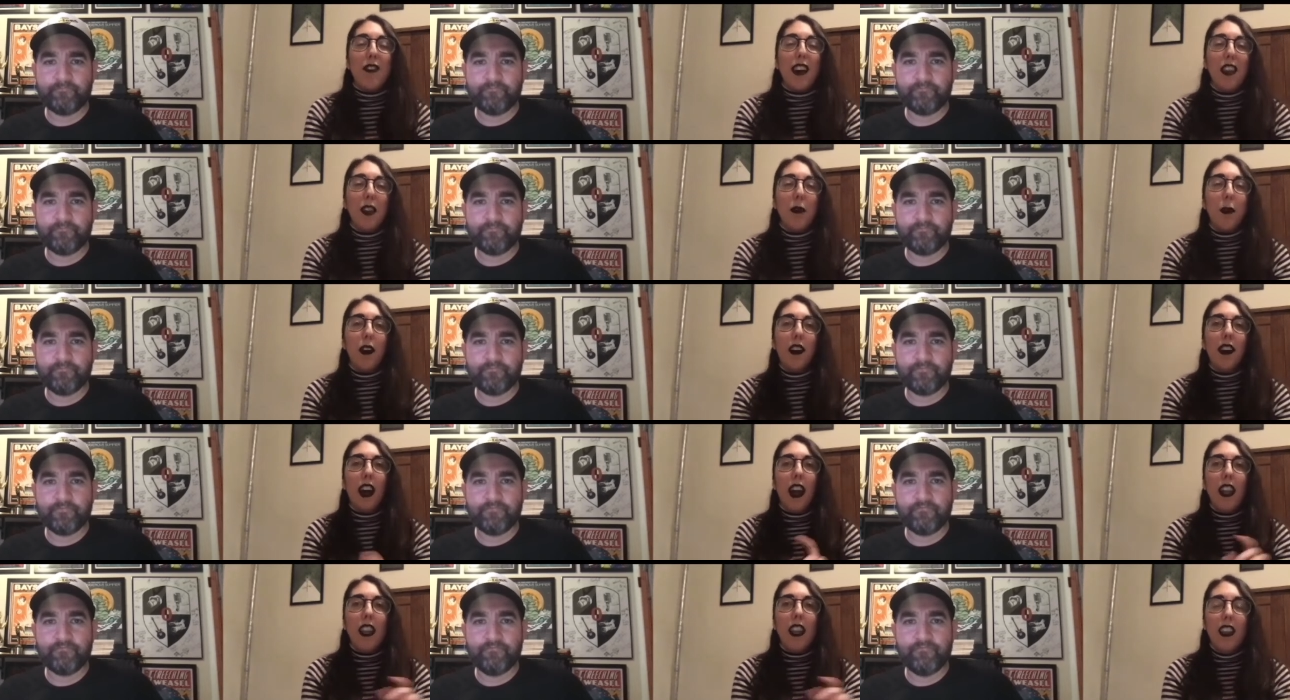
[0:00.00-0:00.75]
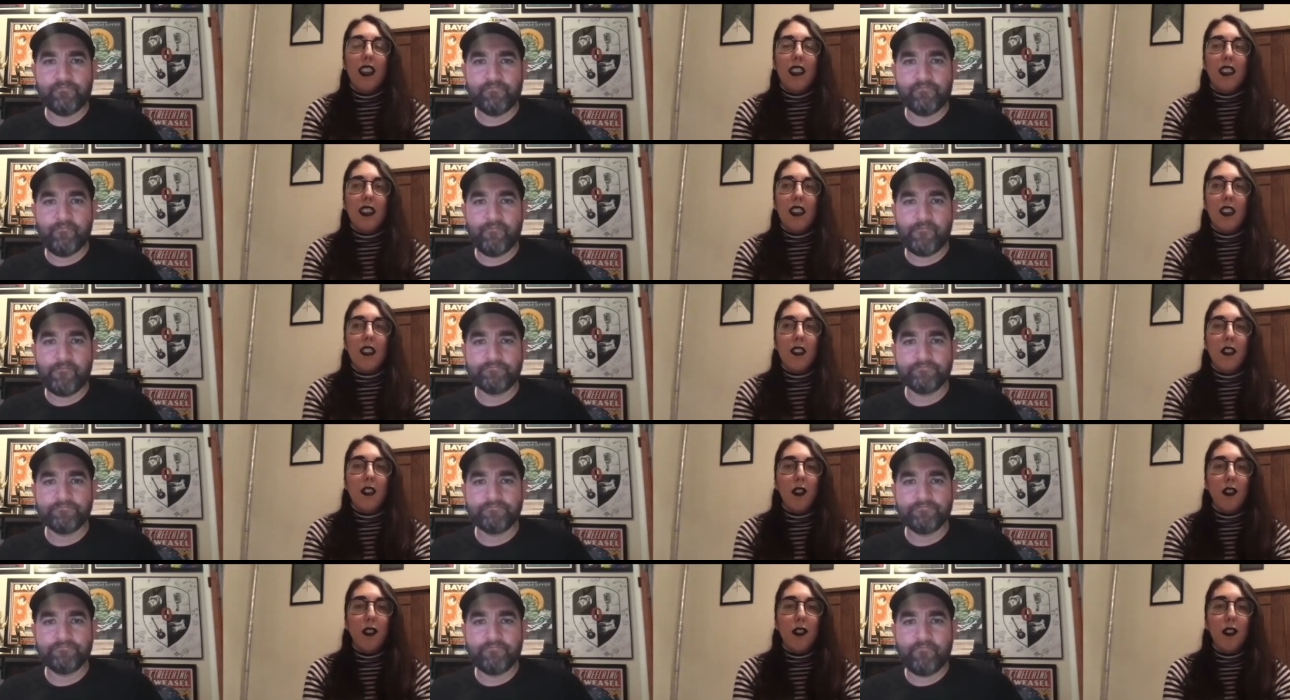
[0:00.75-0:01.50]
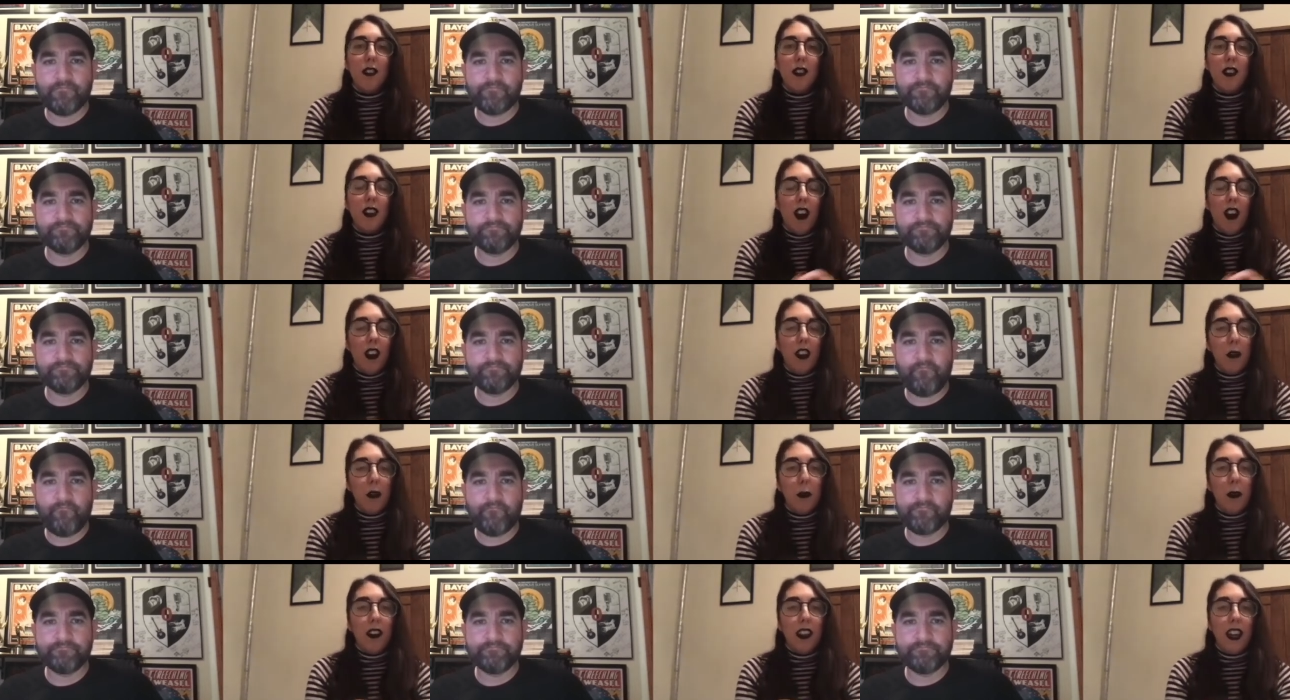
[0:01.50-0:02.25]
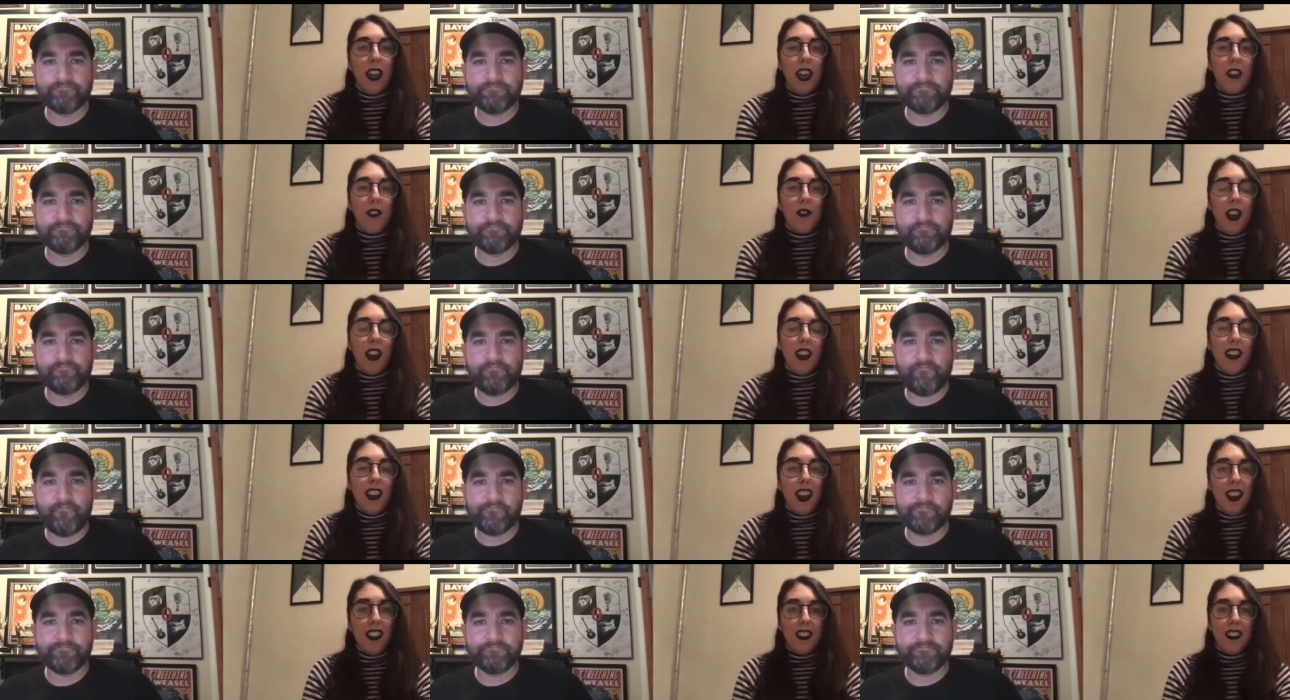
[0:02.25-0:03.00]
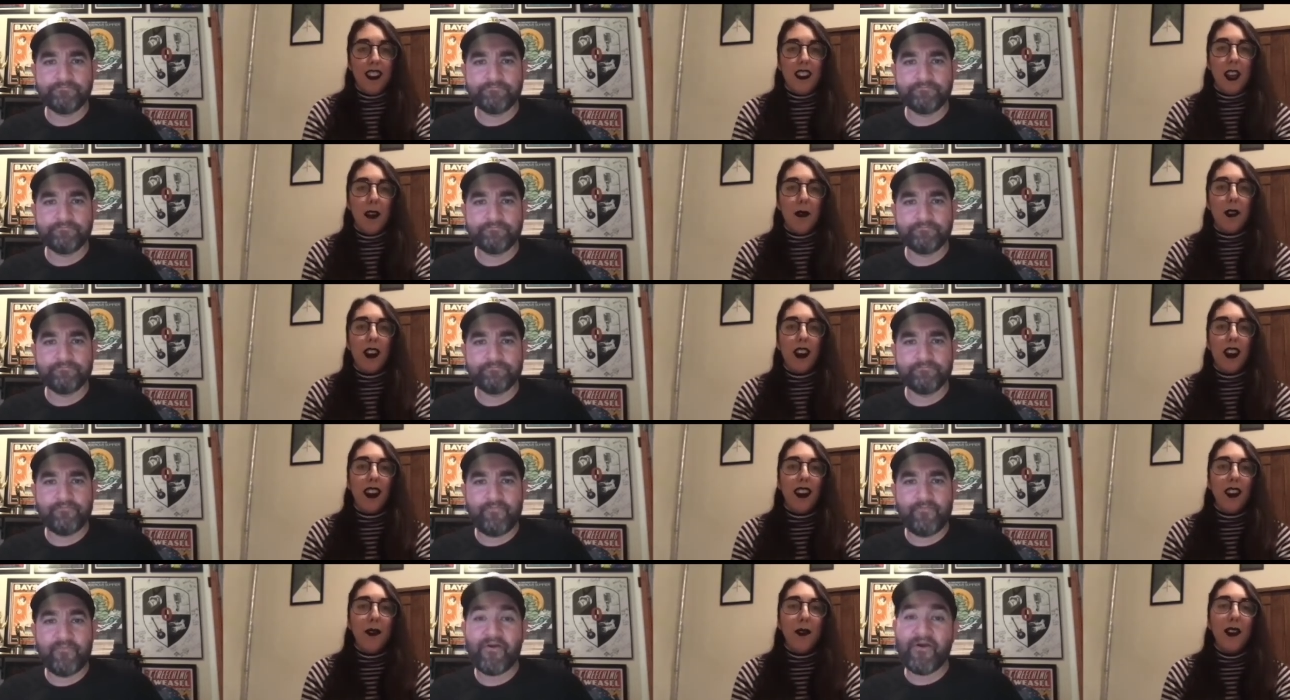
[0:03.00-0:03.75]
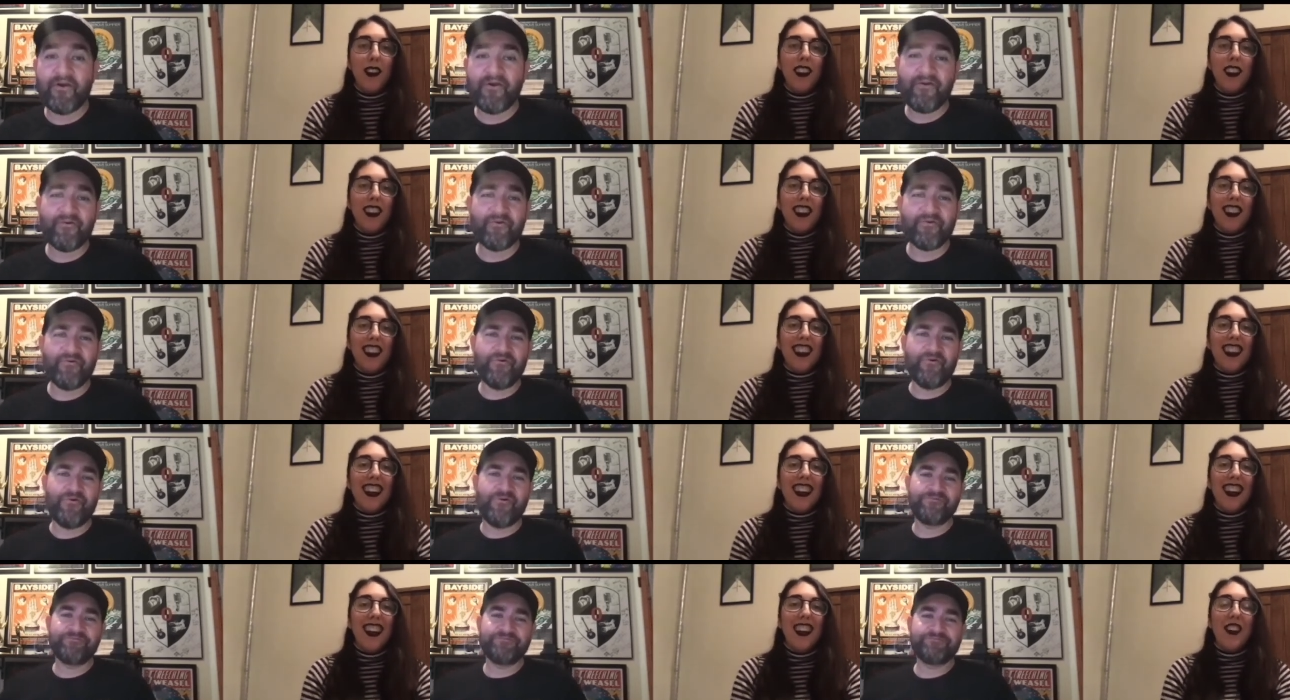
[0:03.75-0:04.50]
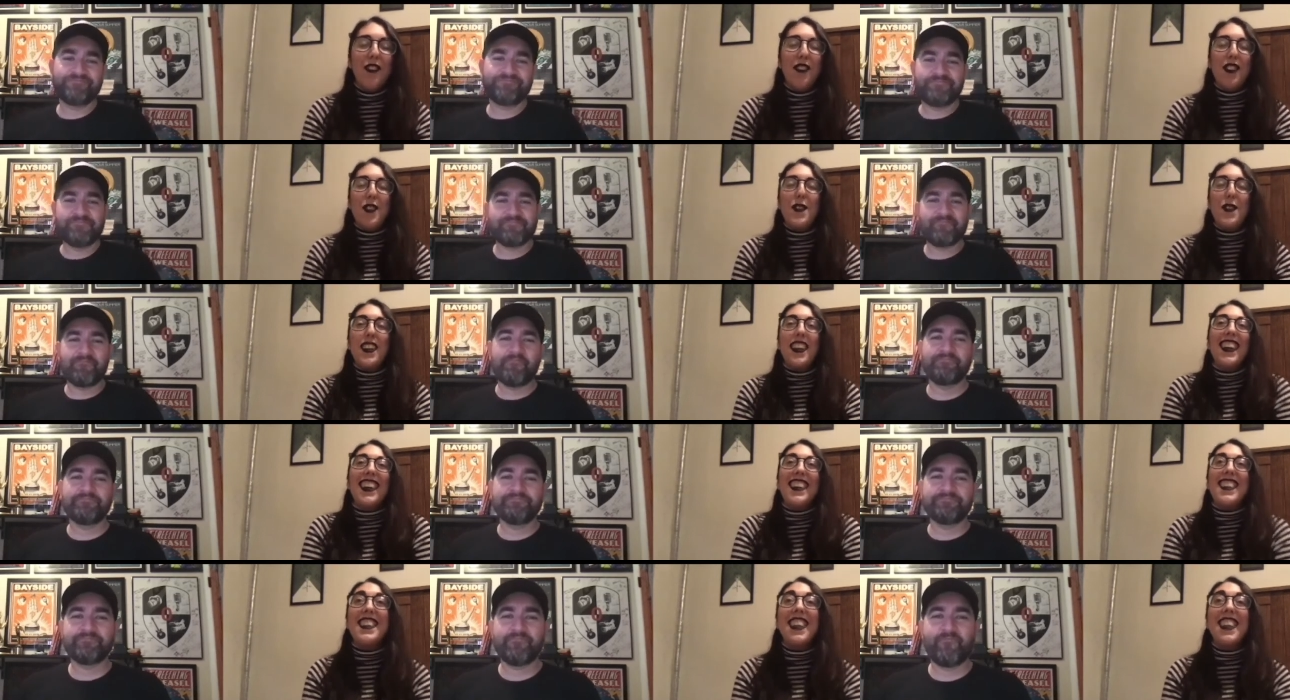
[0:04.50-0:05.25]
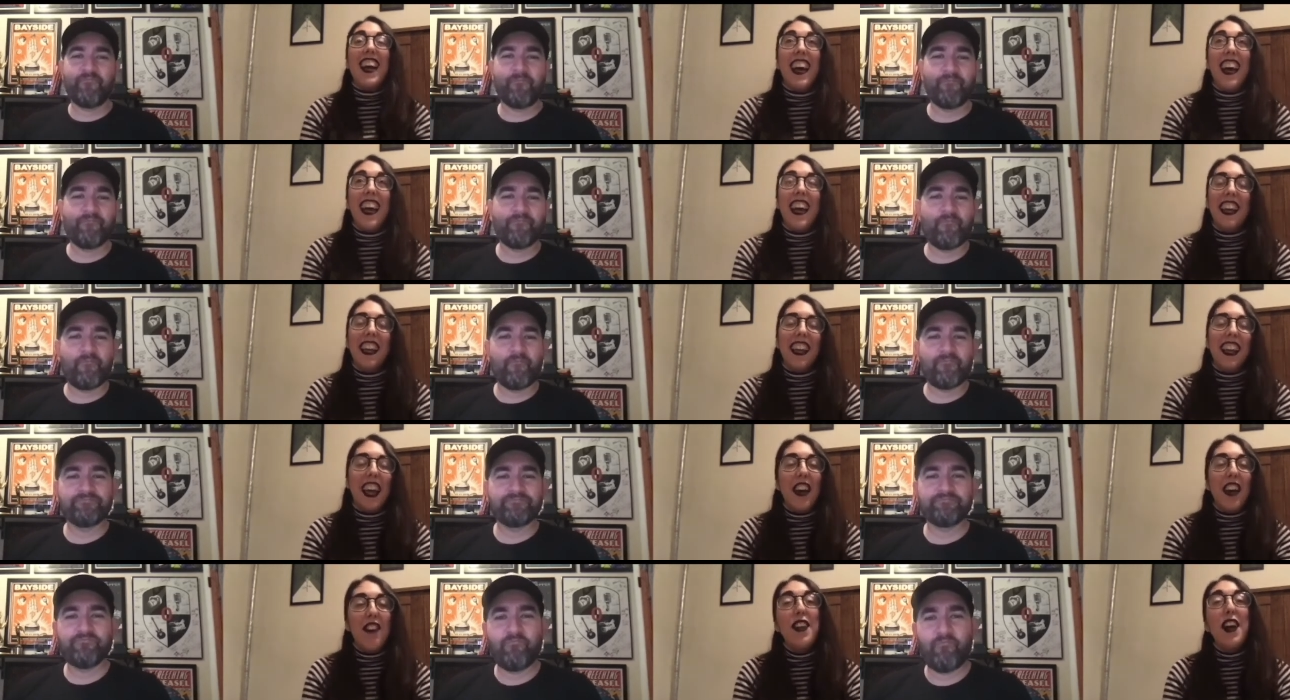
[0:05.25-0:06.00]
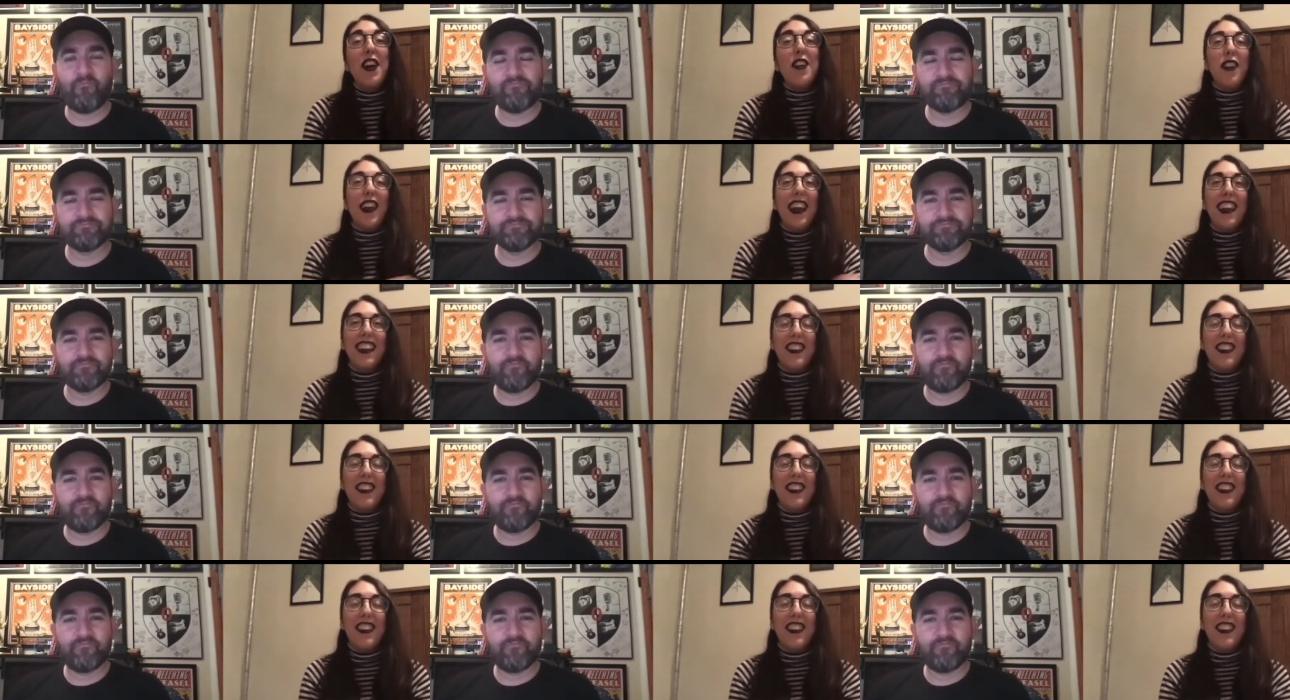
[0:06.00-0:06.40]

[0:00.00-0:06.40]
Speaker 1: the book, I listened to the audiobook and read it at the same time. Oh, cool. Um, just because I have not read in a